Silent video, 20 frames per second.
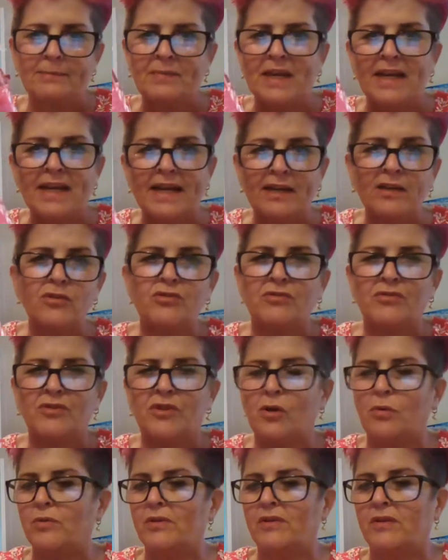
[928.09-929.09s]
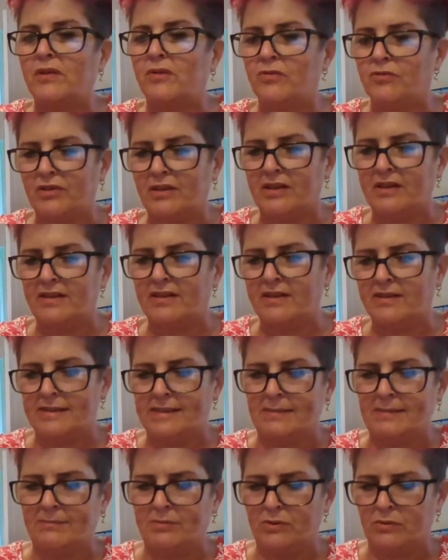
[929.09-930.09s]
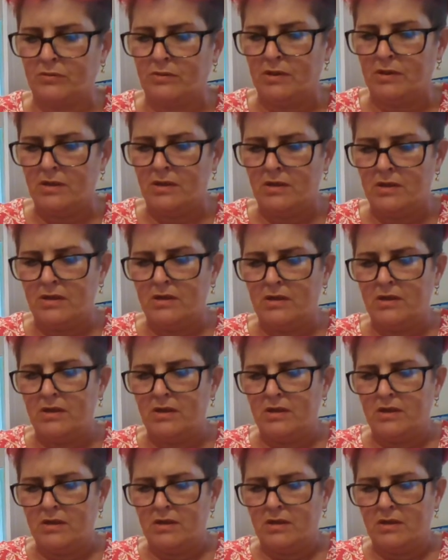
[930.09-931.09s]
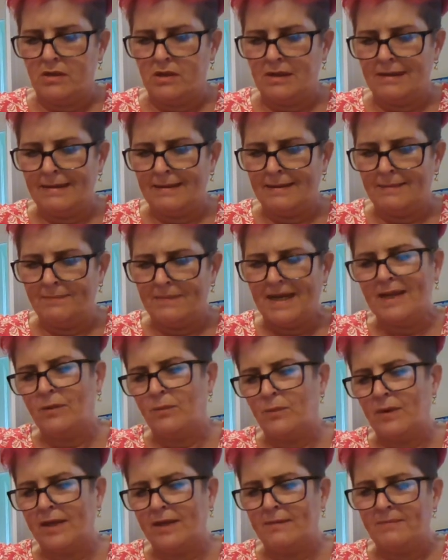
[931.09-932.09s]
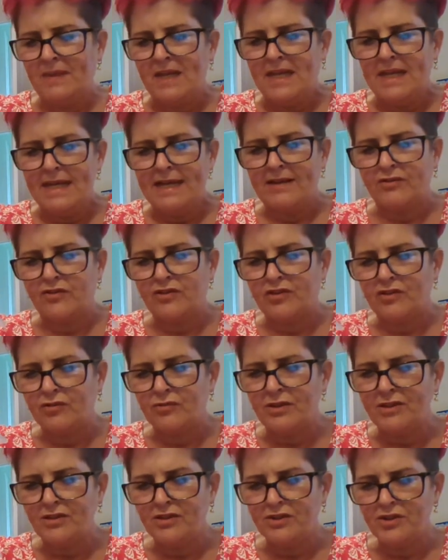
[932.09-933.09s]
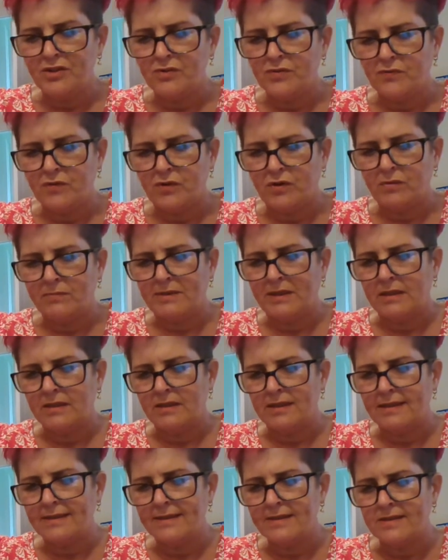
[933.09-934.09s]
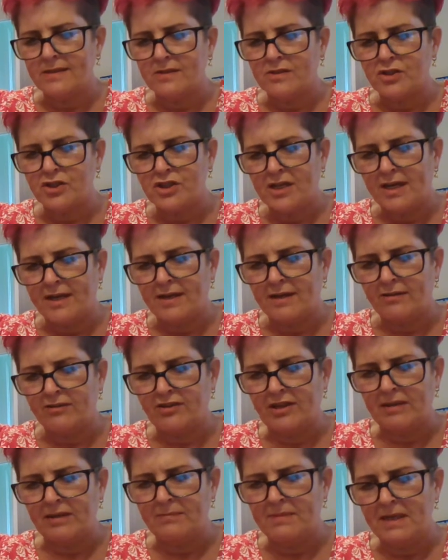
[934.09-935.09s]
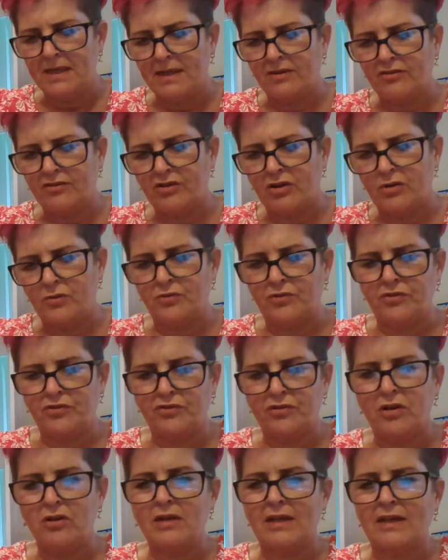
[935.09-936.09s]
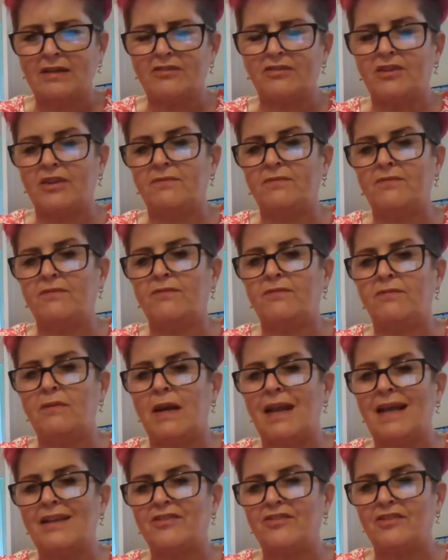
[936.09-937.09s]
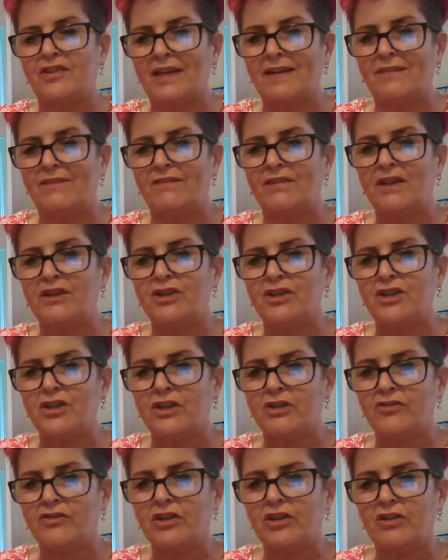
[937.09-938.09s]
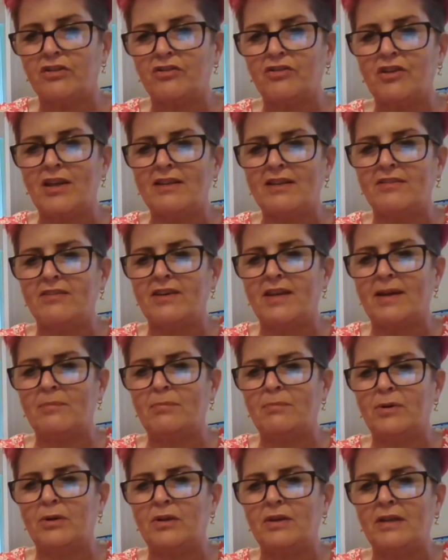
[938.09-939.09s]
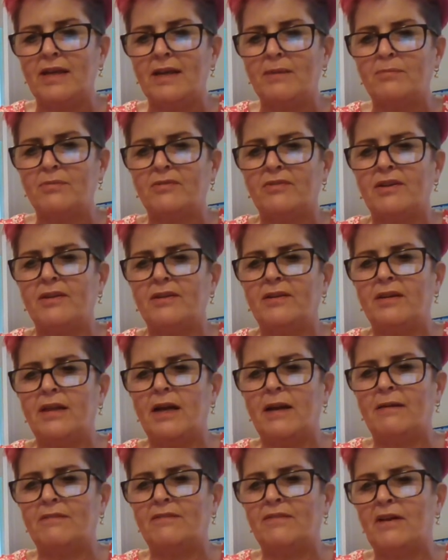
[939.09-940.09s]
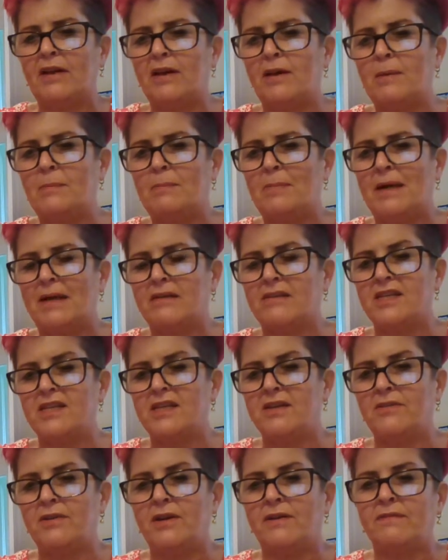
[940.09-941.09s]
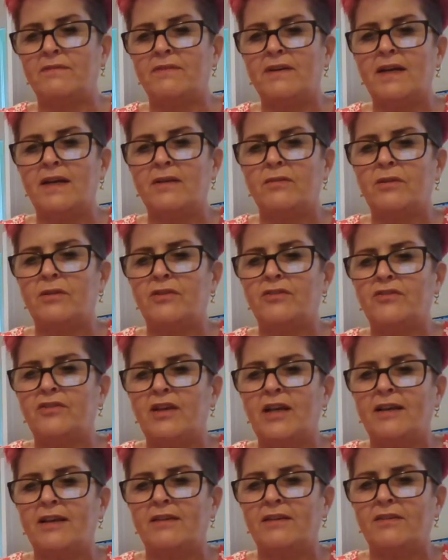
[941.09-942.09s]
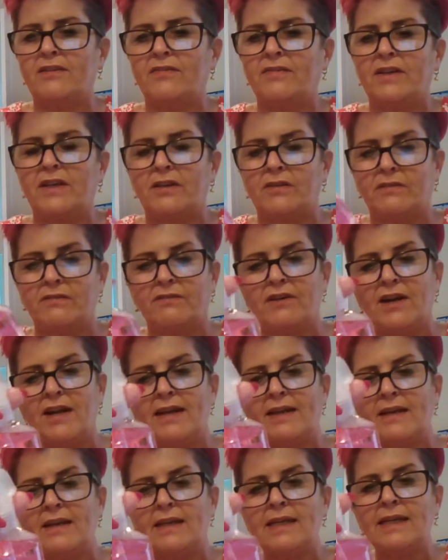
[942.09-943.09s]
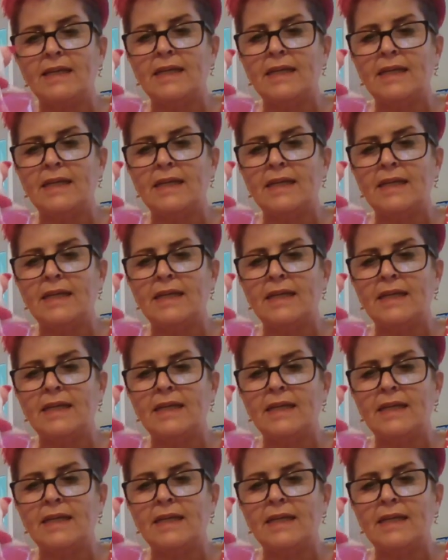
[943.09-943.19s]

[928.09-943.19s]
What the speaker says: I ought to have got one of those really, didn't I? But anyway, it says ready-to-use formula, cleans and shines, eliminates odours, long-lasting freshness, kills 99.9% of bacteria and virus, and is vegan friendly.